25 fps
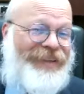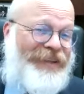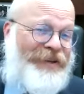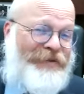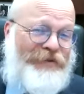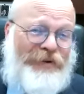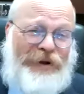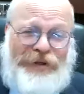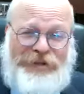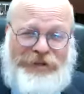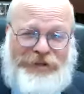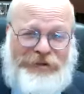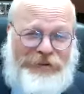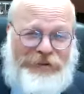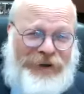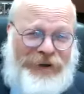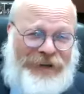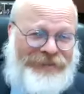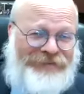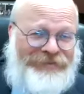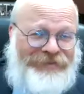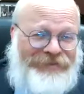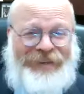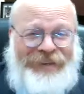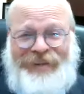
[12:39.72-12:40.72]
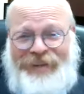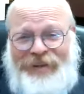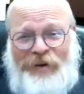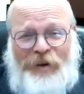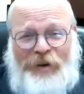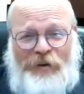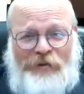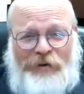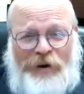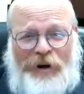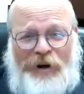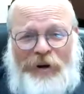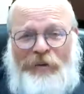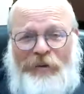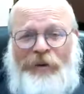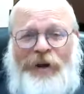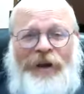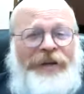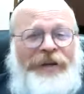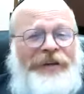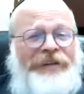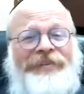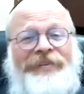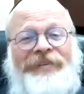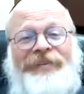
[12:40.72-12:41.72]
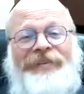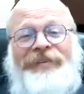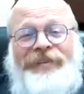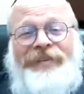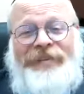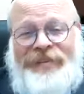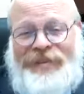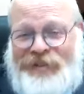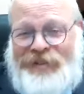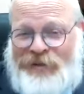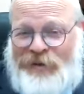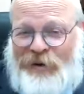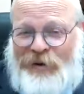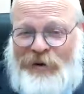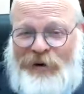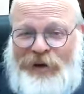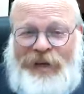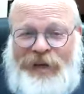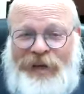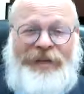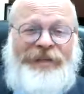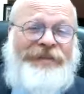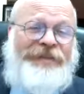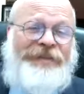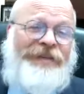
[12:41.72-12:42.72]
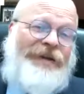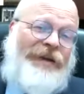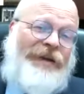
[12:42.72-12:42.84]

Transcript: And he runs away. They all run away. Story ends.